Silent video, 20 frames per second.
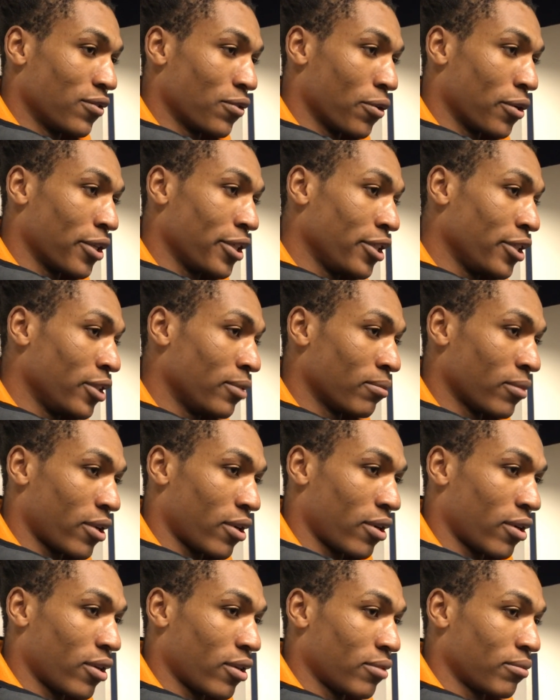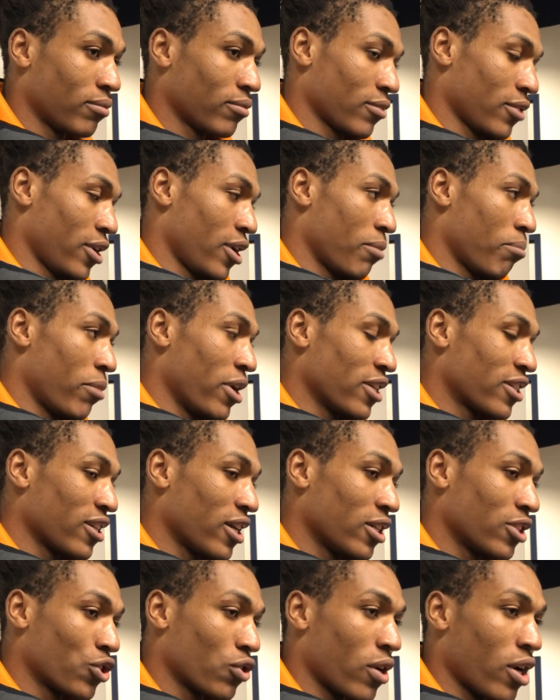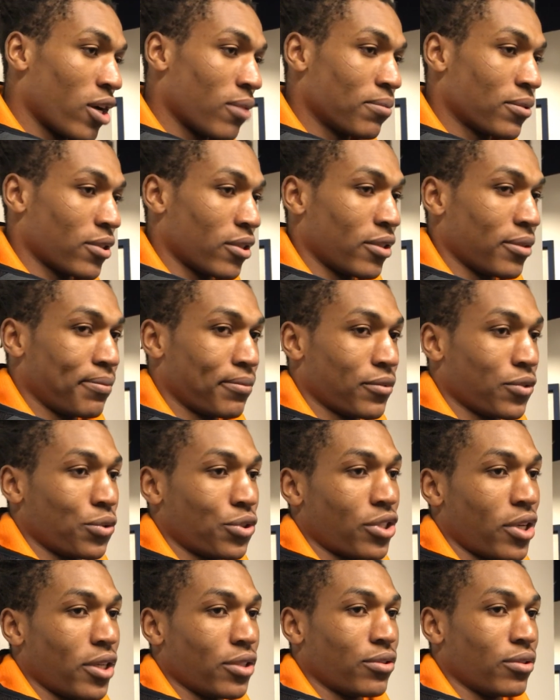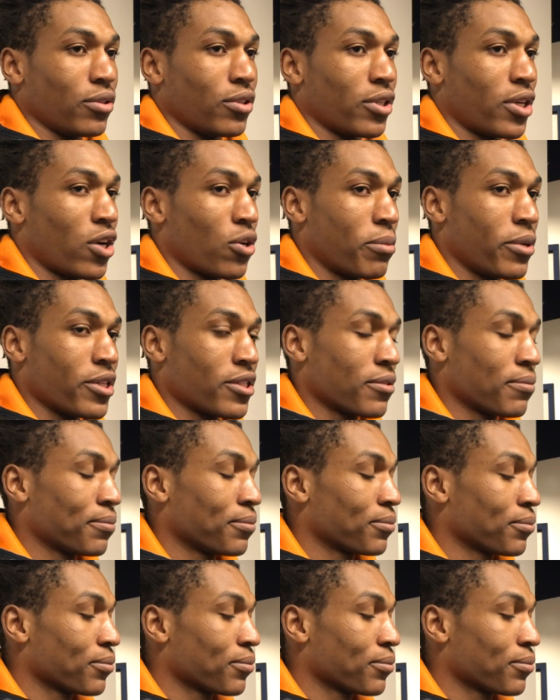throwing uh, best land traps. So we try to do our best.